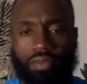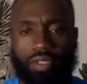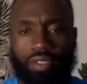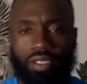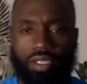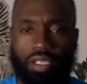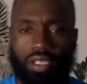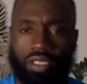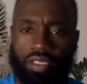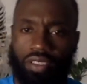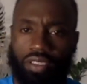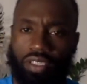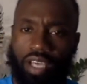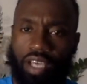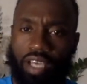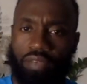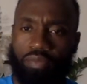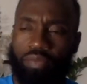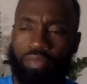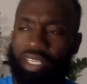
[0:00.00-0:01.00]
You
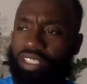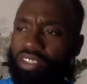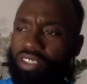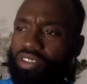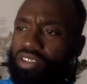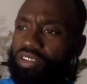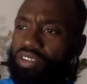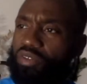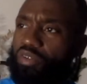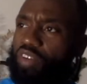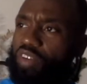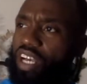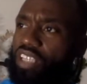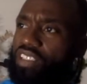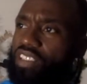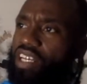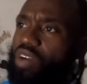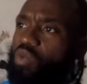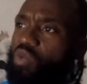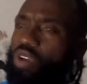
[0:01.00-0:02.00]
understand? Based on the fact
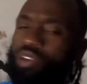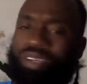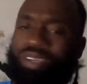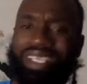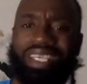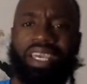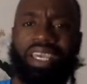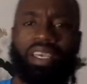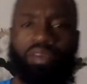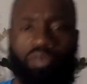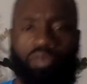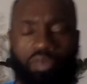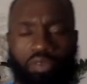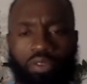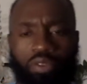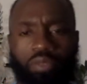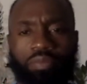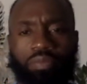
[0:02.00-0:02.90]
that where he came from,